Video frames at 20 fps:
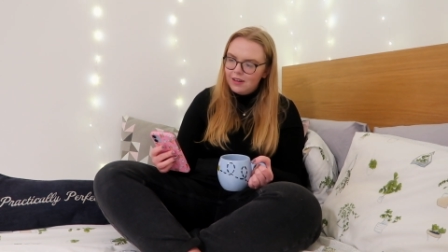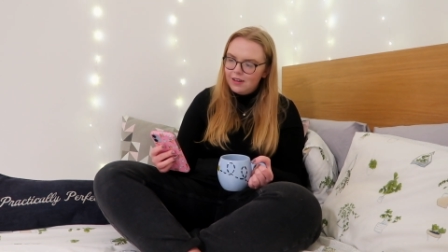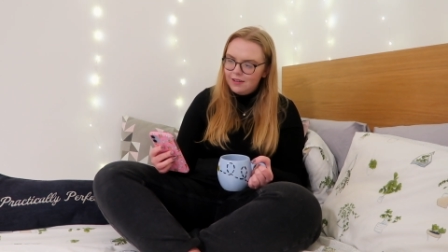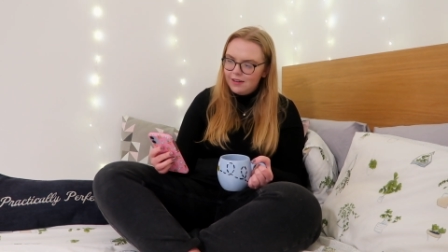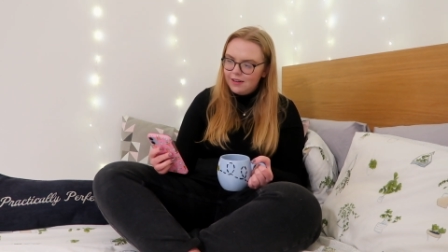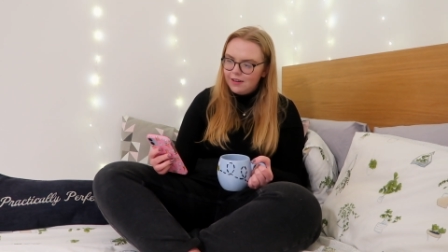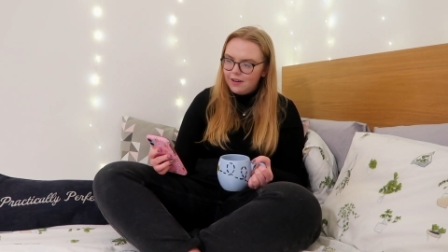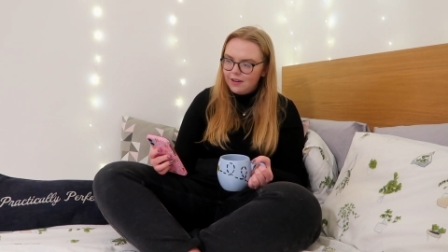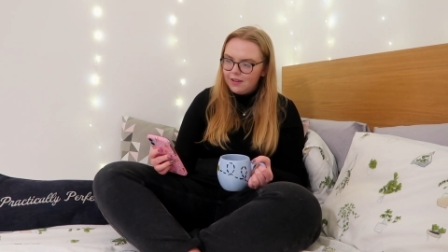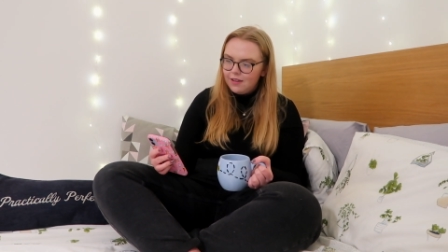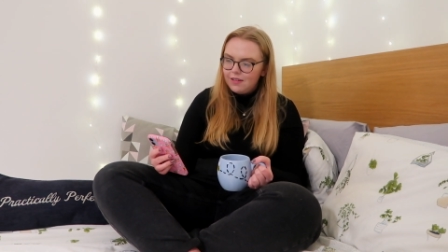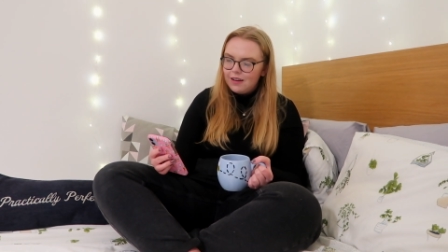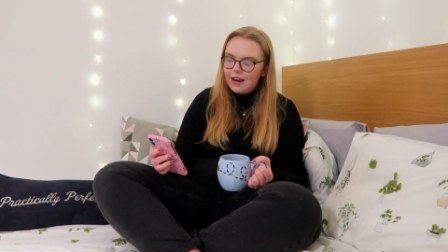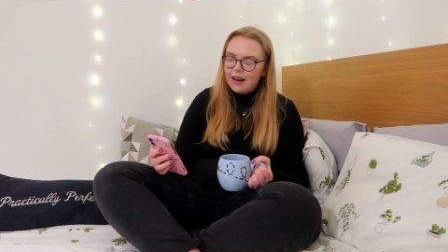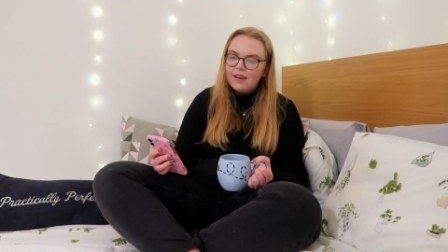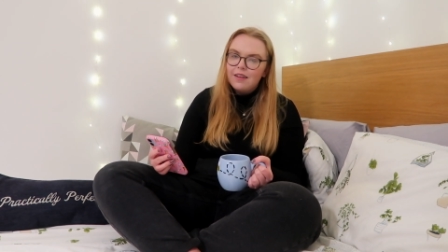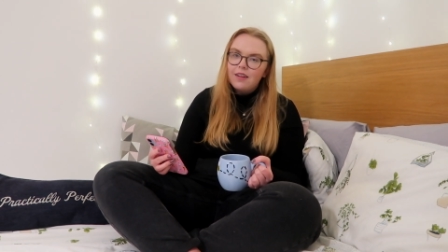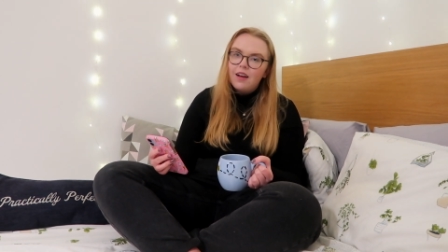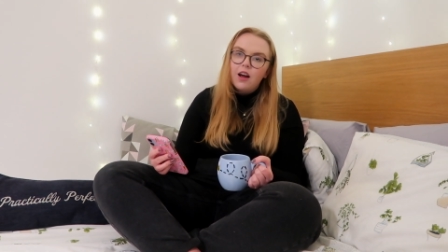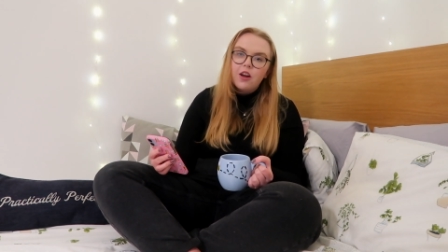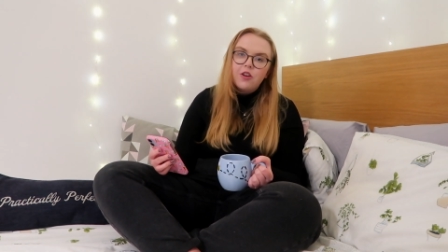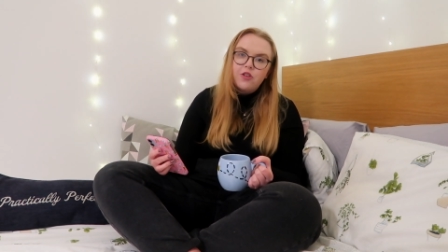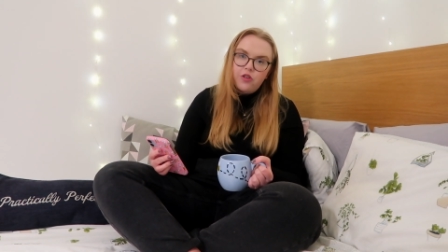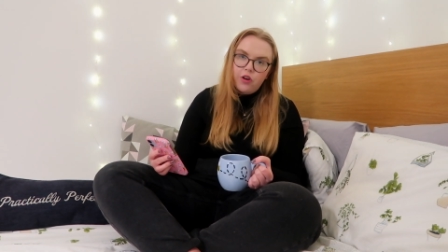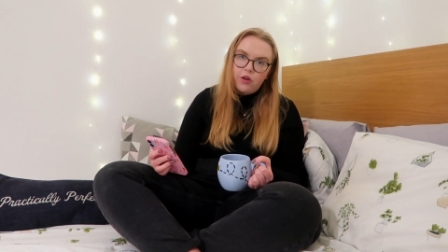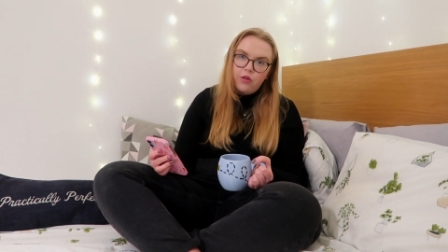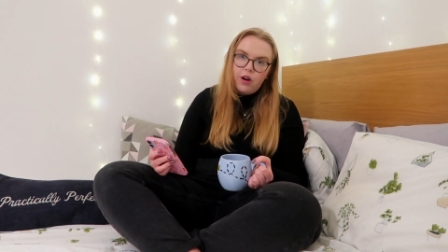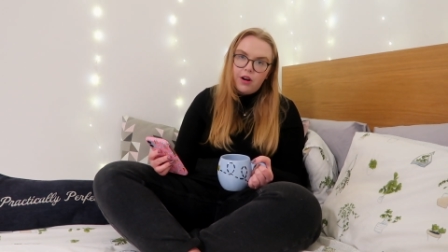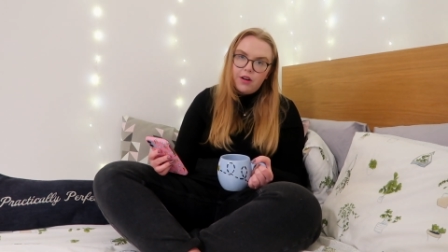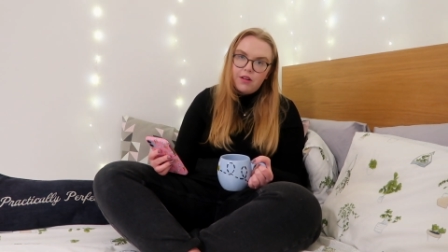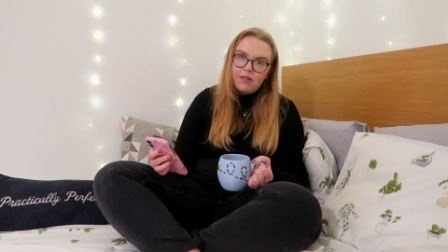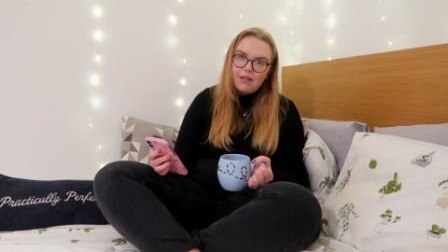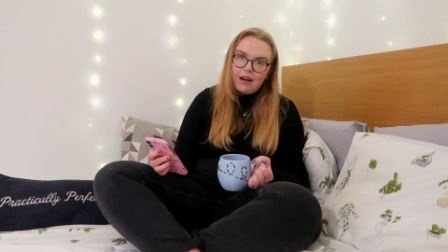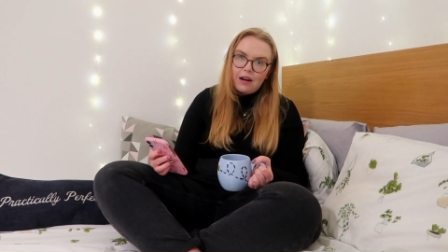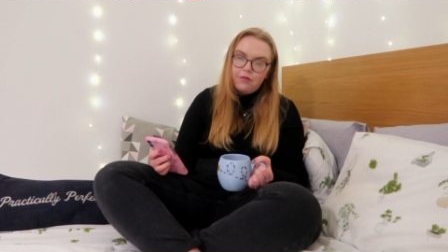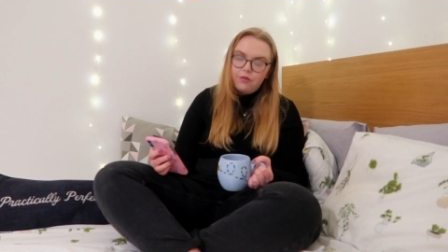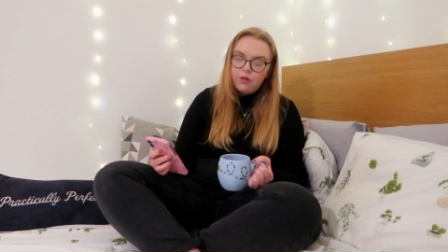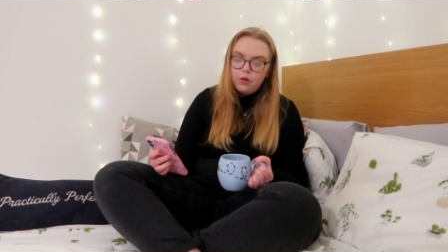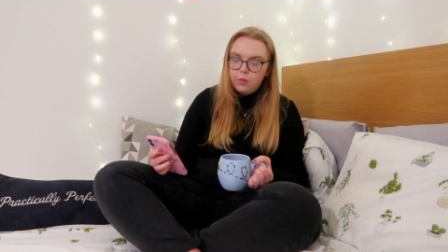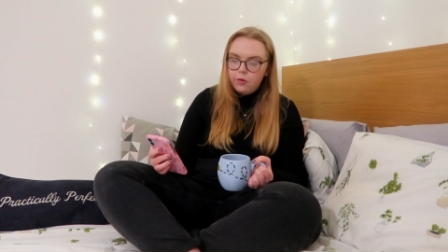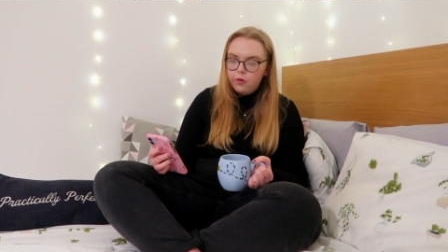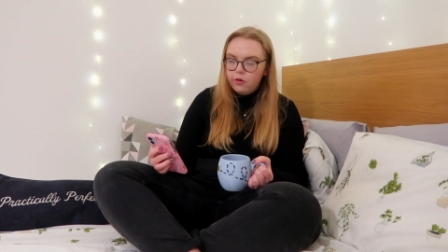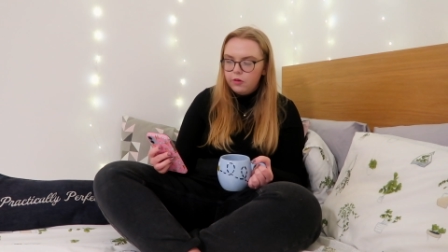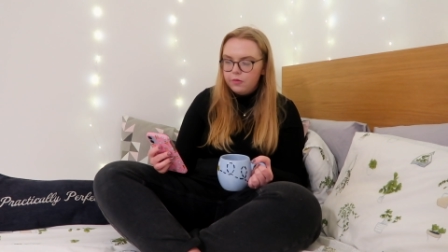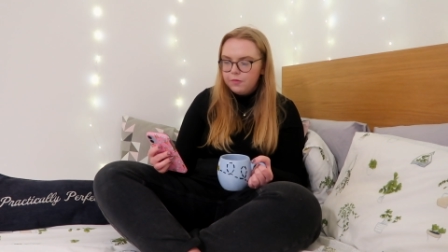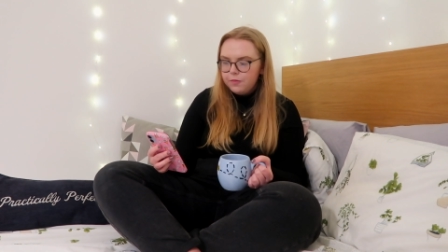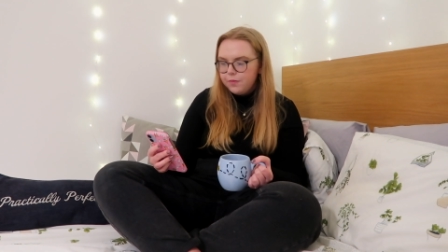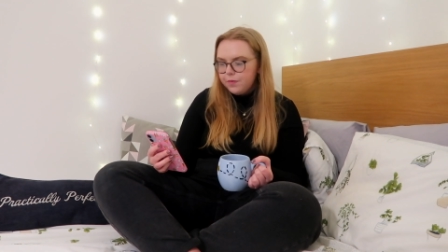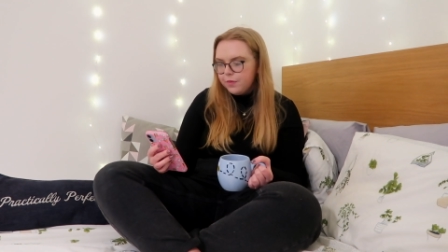didn't understand. I don't understand football.